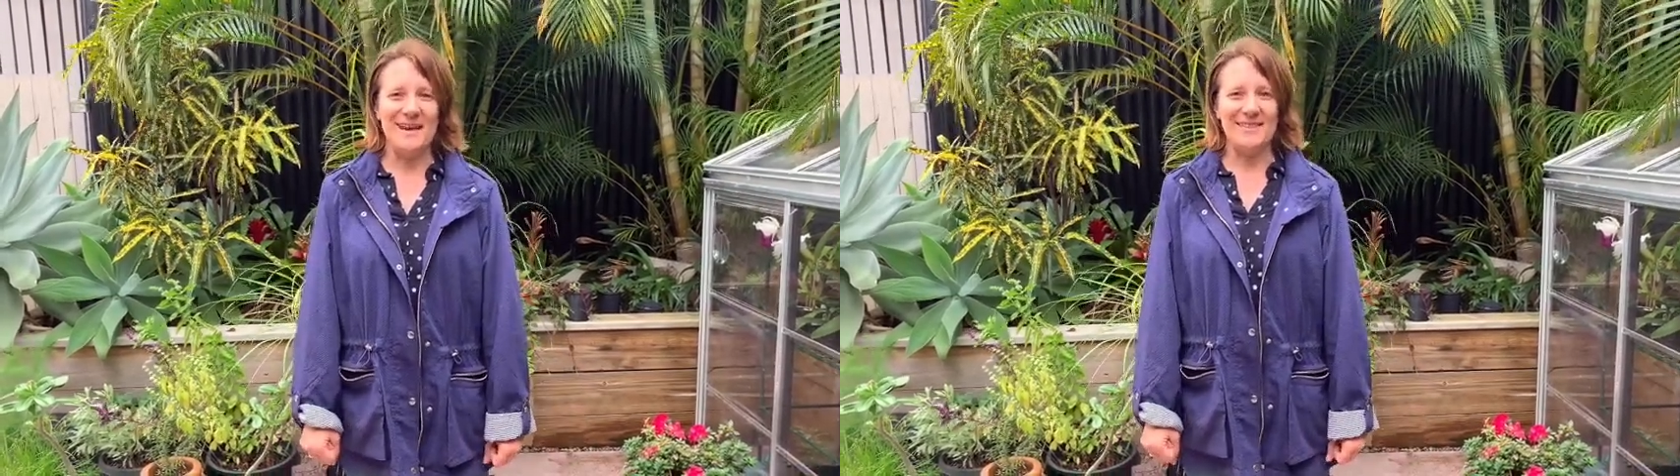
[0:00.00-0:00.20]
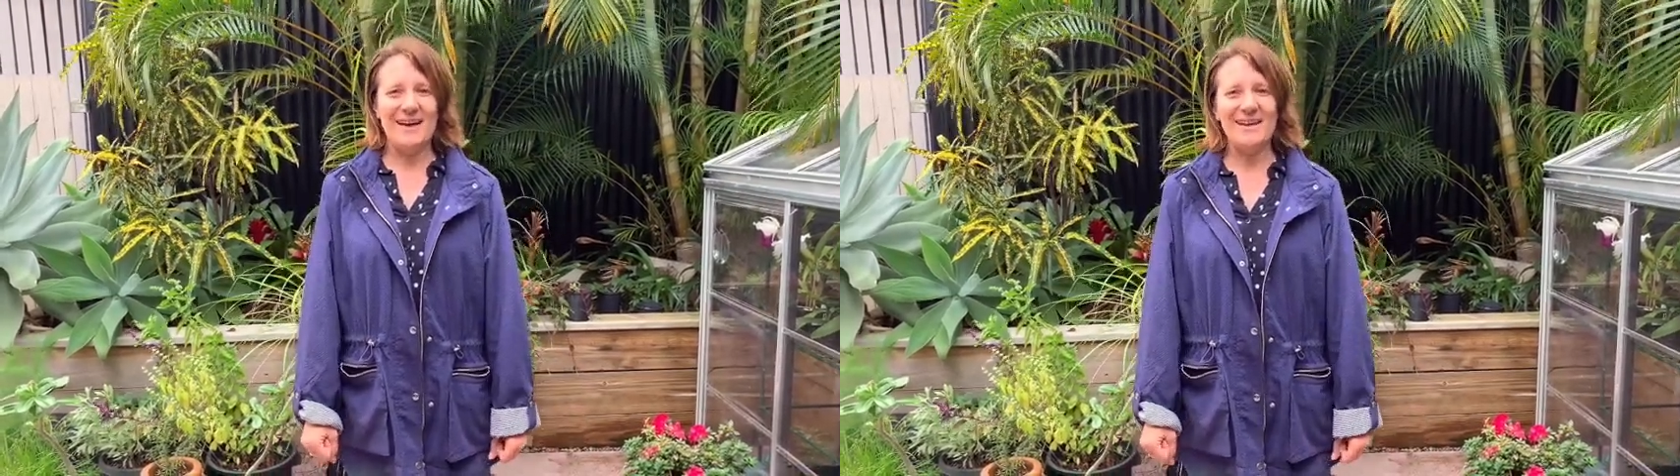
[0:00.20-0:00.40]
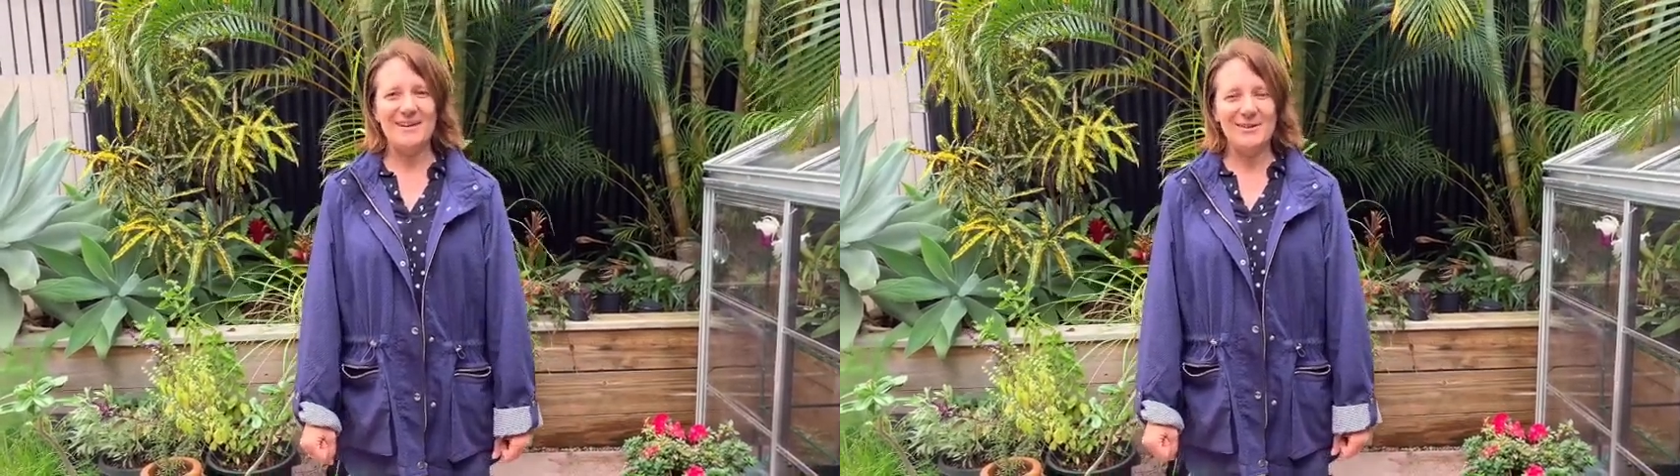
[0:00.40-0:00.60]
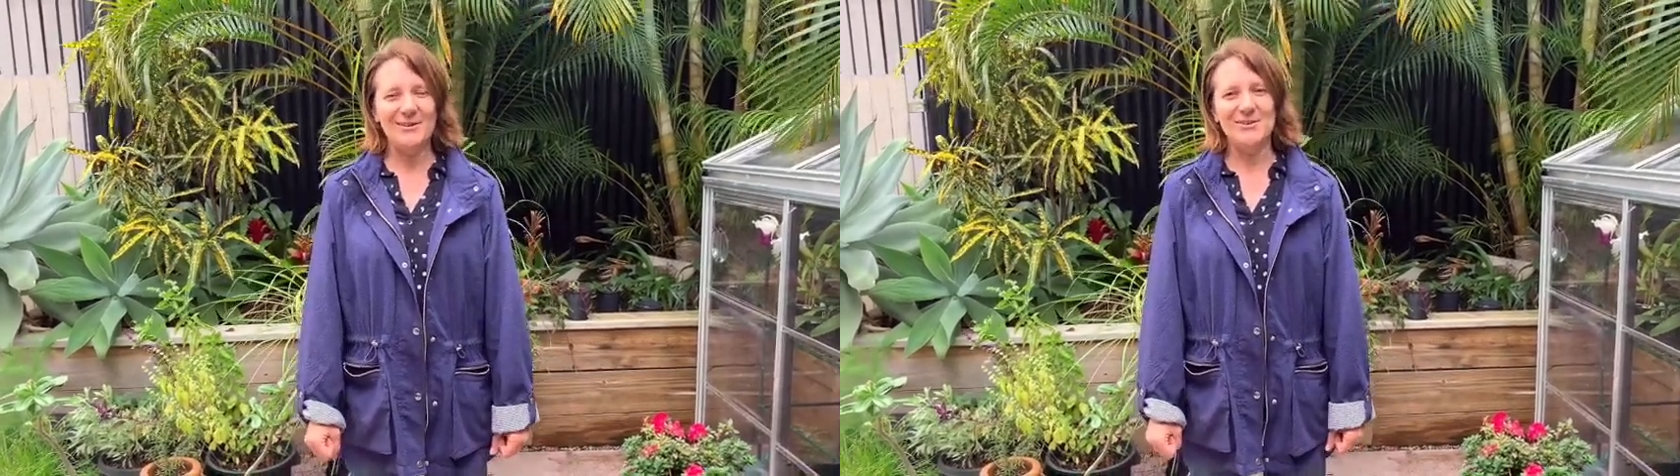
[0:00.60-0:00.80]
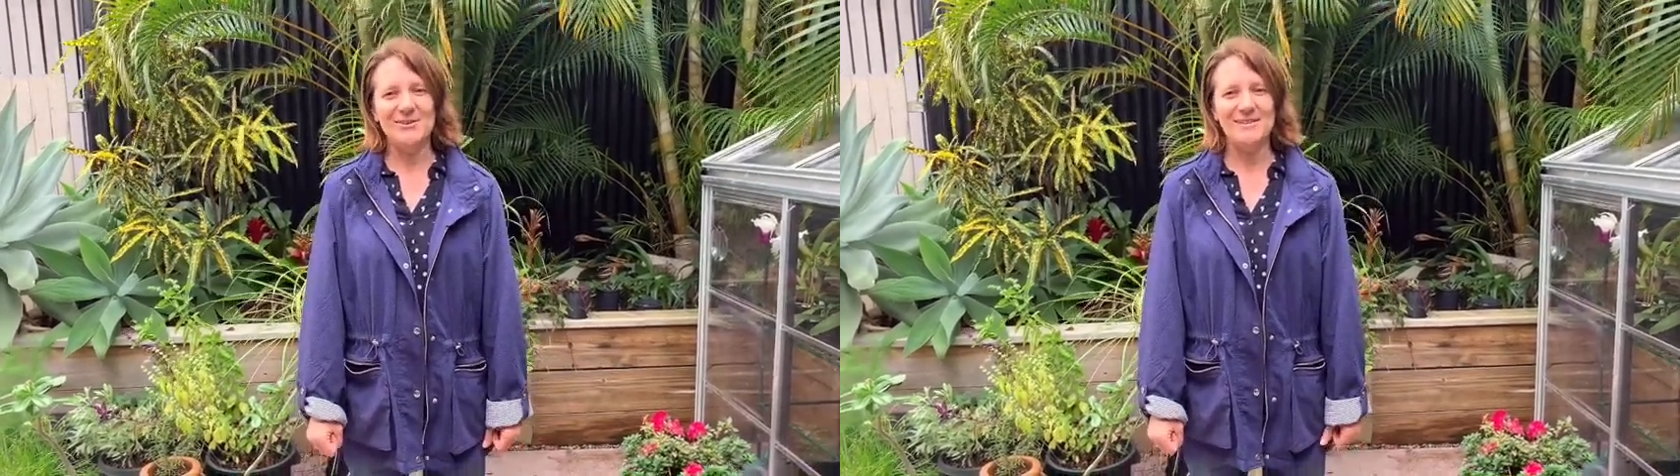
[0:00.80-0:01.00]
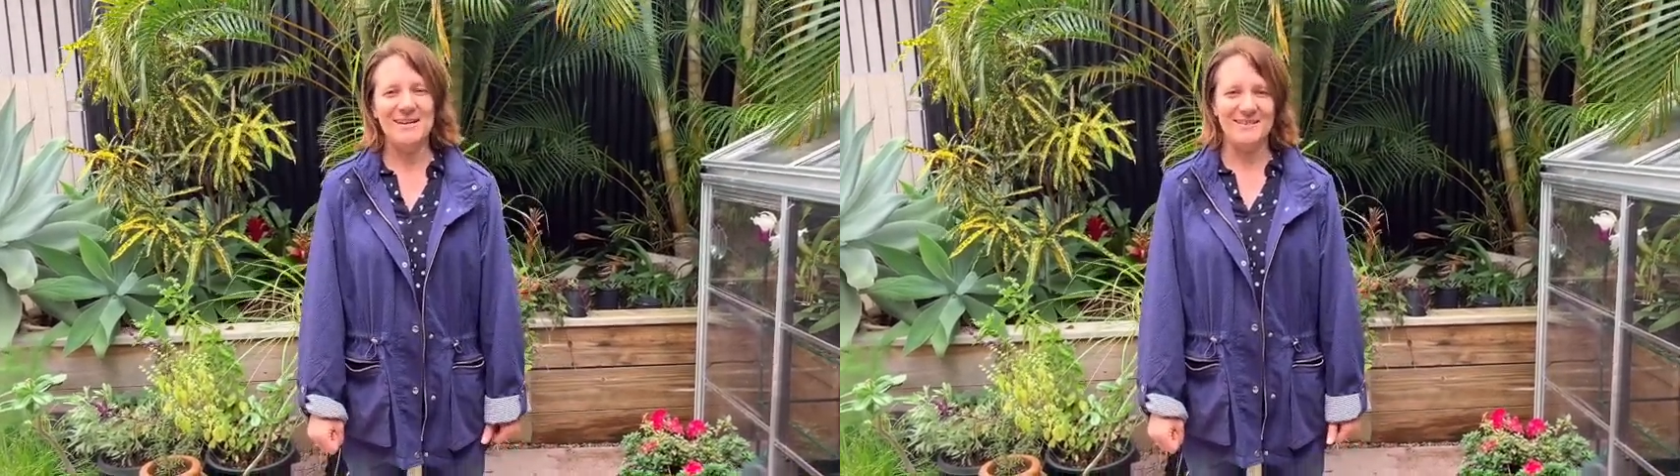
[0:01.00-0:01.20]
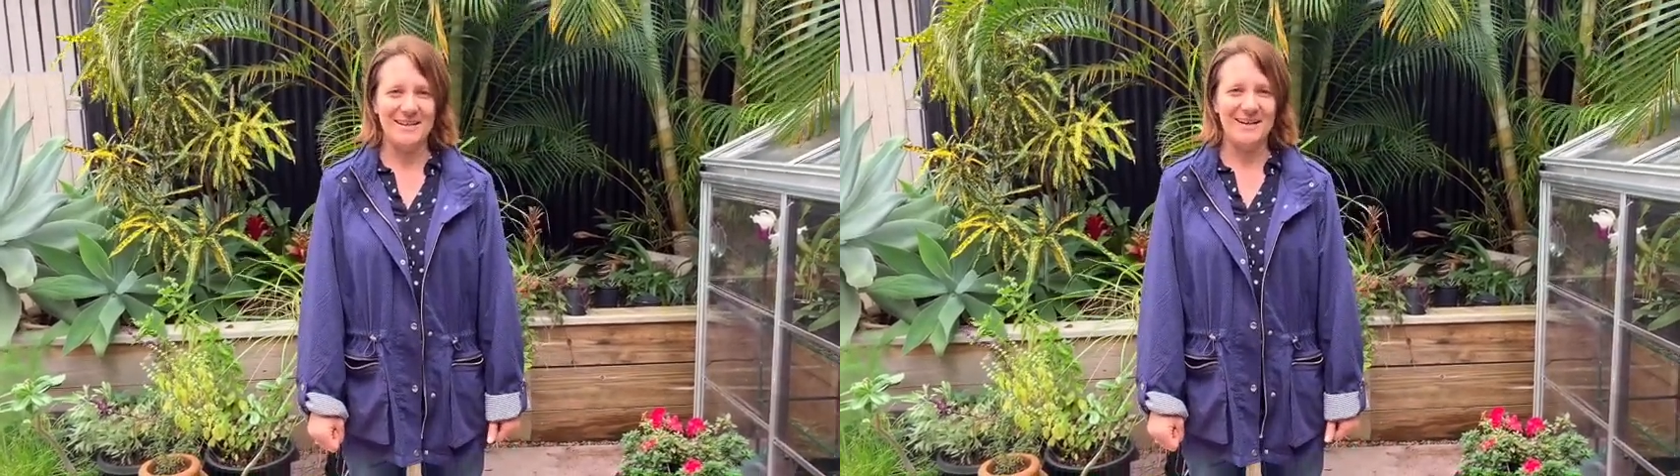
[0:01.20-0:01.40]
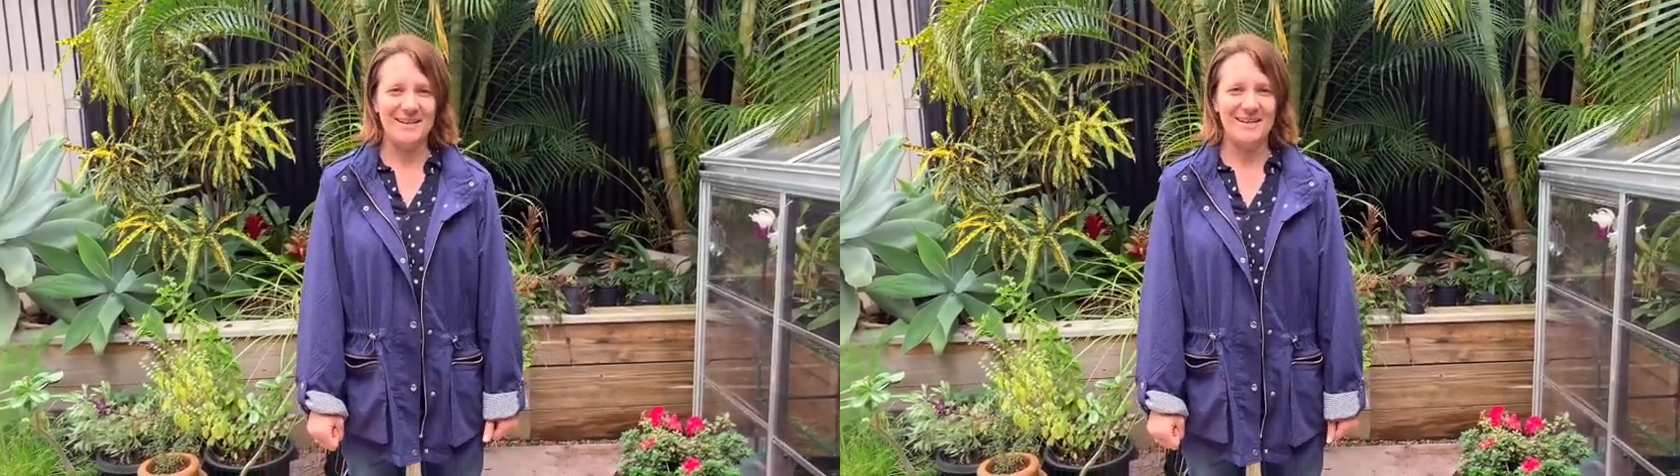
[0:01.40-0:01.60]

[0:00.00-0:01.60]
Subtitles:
and that includes a duck.